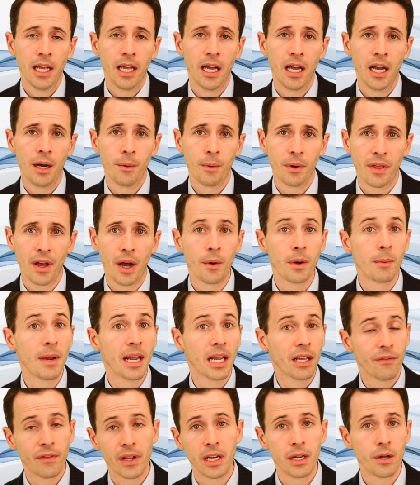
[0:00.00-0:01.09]
uh, we thought we'd
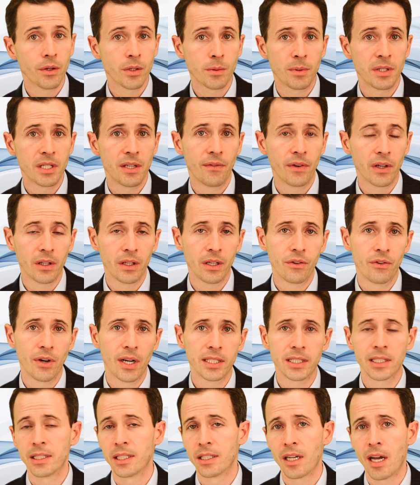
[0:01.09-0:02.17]
make a video specifically
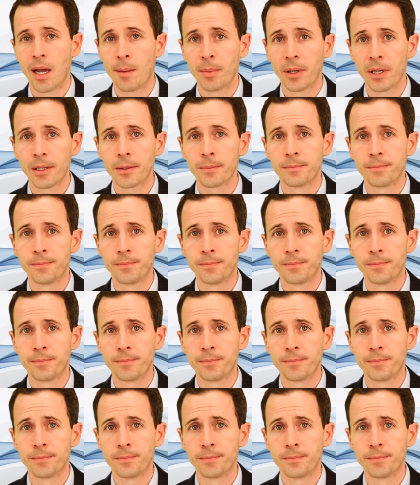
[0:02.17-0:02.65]
addressing the topic.